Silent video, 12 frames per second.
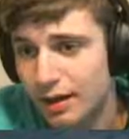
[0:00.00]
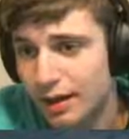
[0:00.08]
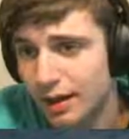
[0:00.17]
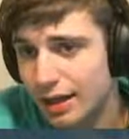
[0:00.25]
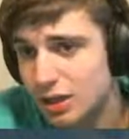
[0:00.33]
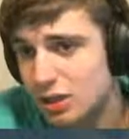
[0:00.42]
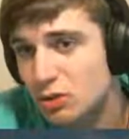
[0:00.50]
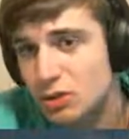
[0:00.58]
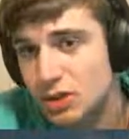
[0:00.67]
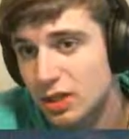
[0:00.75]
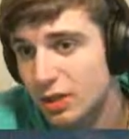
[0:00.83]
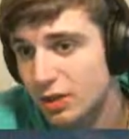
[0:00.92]
And she's
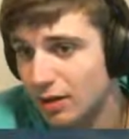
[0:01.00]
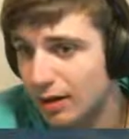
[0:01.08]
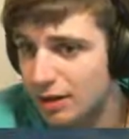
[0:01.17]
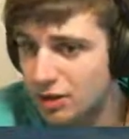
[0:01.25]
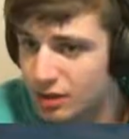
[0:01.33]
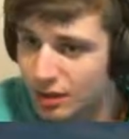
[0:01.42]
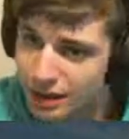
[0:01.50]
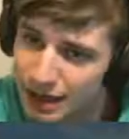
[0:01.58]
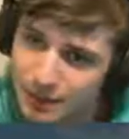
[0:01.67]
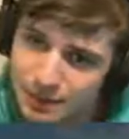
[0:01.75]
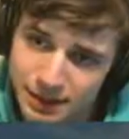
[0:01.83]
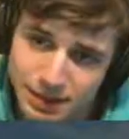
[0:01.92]
returning, right? So now
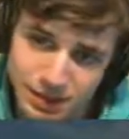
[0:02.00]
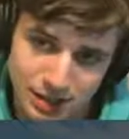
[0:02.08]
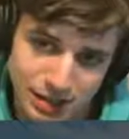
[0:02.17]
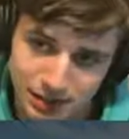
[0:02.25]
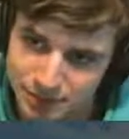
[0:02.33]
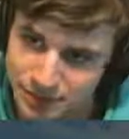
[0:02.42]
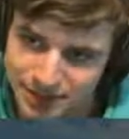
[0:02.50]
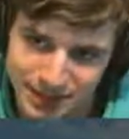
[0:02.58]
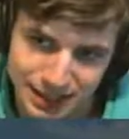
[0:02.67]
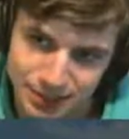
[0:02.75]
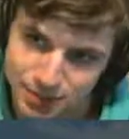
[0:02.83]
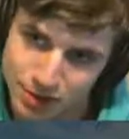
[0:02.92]
I'm going to just get the
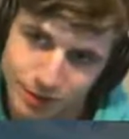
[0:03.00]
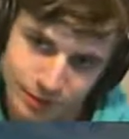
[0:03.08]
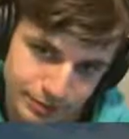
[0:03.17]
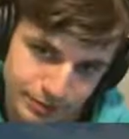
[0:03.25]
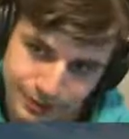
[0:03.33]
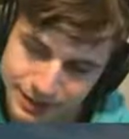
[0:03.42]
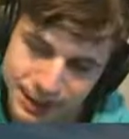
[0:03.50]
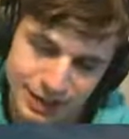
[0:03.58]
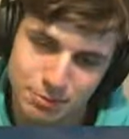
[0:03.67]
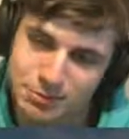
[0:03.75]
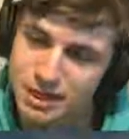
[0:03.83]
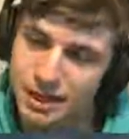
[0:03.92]
Sanctum's over. The
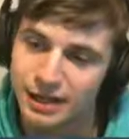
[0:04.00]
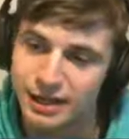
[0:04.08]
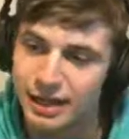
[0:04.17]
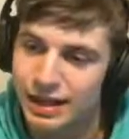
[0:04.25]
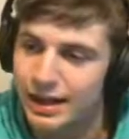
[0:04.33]
Sanctum's done.